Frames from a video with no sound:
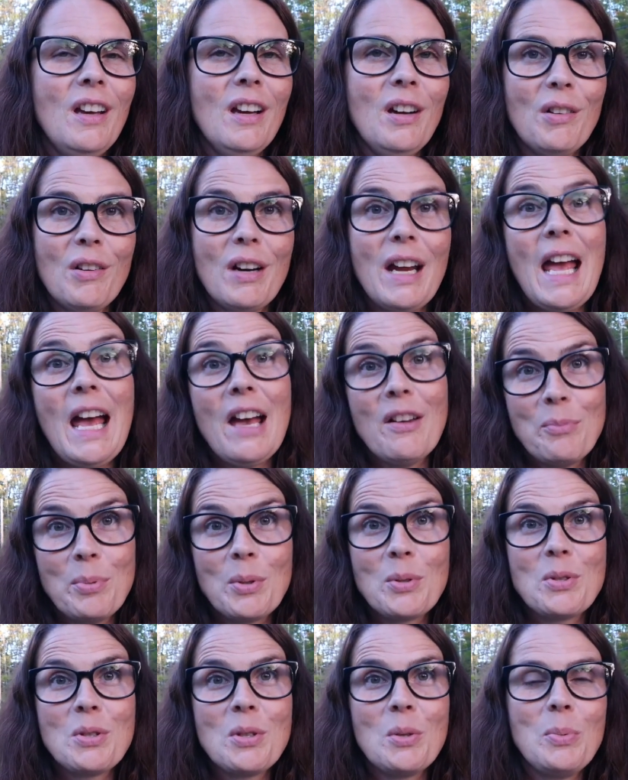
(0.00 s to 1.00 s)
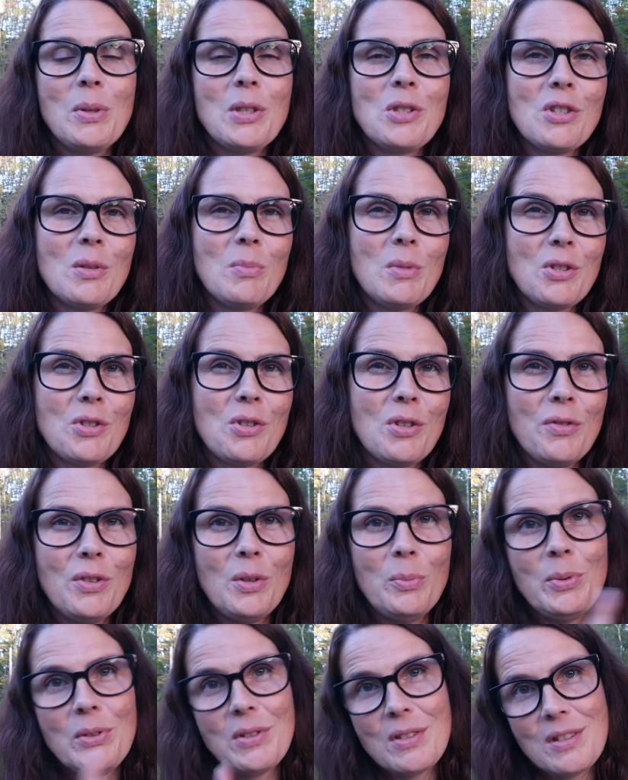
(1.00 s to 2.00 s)
Or I have posted a picture. I'm not sure if
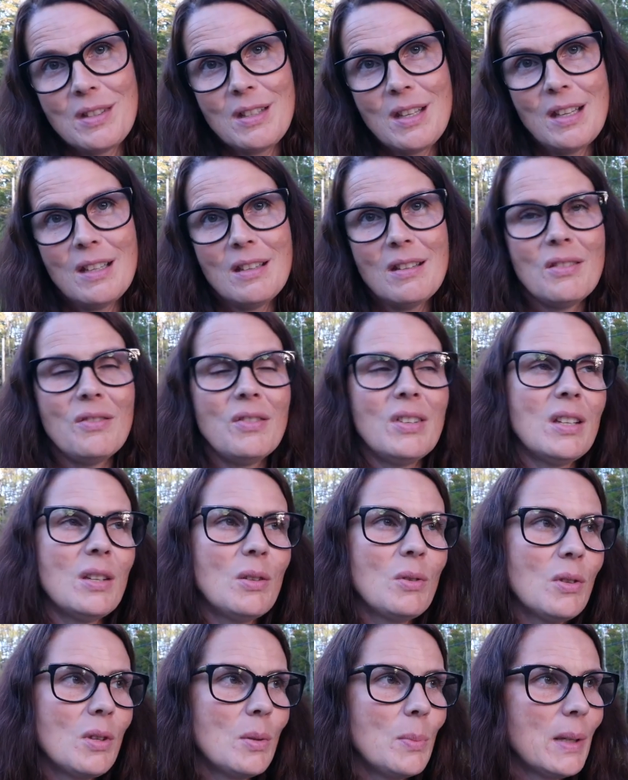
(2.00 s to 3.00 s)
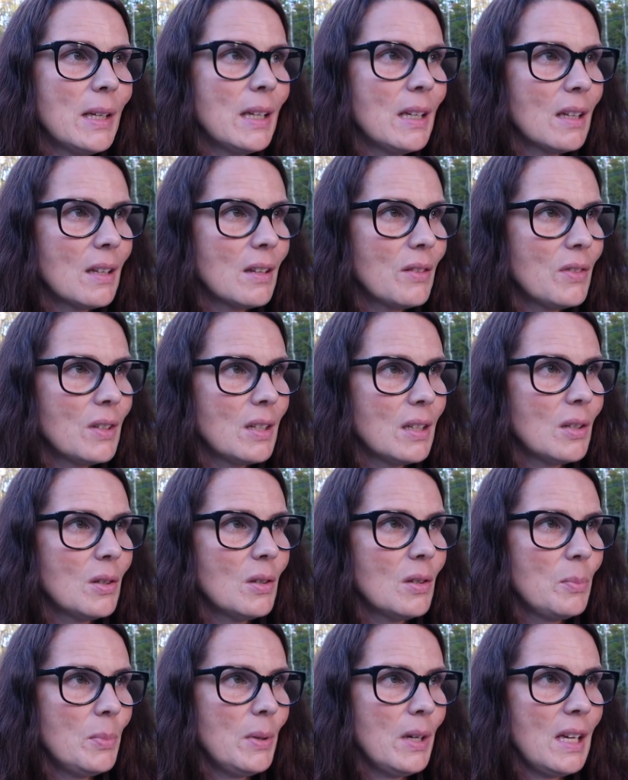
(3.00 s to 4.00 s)
I'll put this in the end of the video or the beginning of the
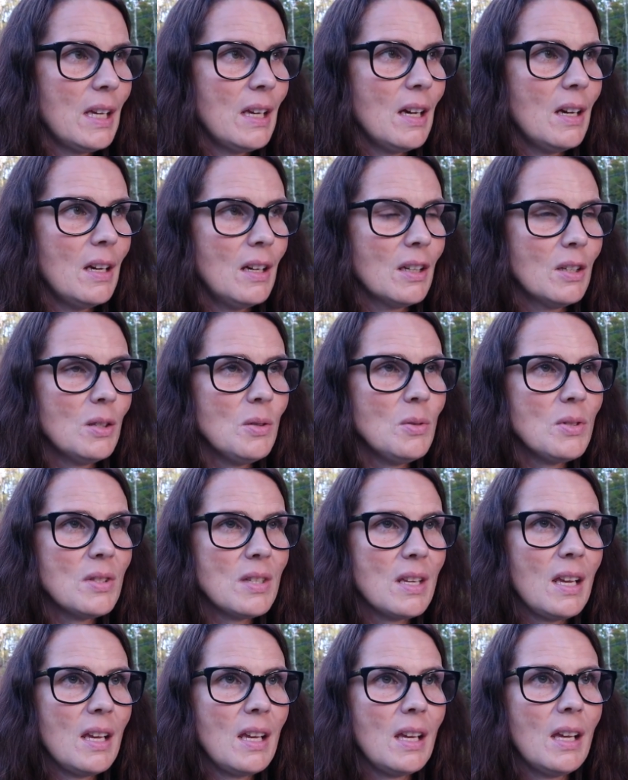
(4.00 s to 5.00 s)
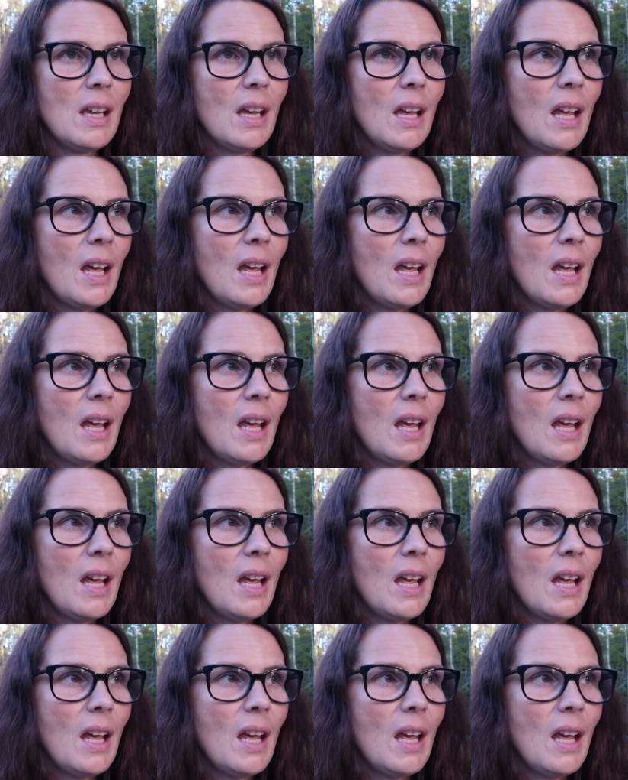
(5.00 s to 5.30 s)
video. But I got a goose egg.